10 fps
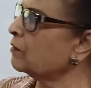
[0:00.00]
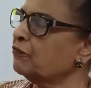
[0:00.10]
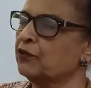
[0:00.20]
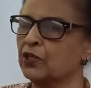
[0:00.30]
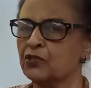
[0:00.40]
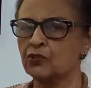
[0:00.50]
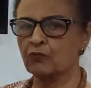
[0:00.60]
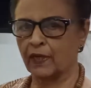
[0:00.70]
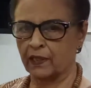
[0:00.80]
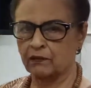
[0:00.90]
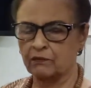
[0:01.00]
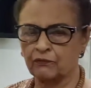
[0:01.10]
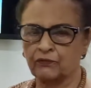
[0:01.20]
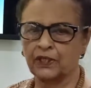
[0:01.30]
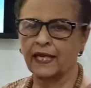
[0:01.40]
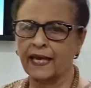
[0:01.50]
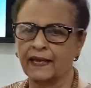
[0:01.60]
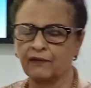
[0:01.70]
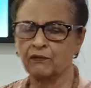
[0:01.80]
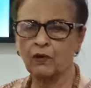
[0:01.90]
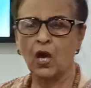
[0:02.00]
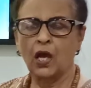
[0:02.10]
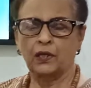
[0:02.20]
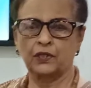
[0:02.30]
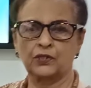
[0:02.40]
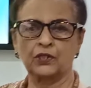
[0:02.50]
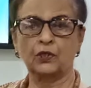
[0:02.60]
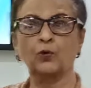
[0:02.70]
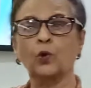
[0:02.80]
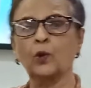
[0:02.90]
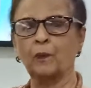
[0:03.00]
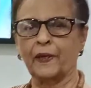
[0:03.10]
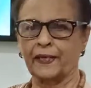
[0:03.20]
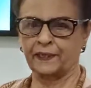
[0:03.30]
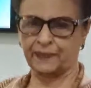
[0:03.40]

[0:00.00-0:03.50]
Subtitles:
the first one we have is the role playing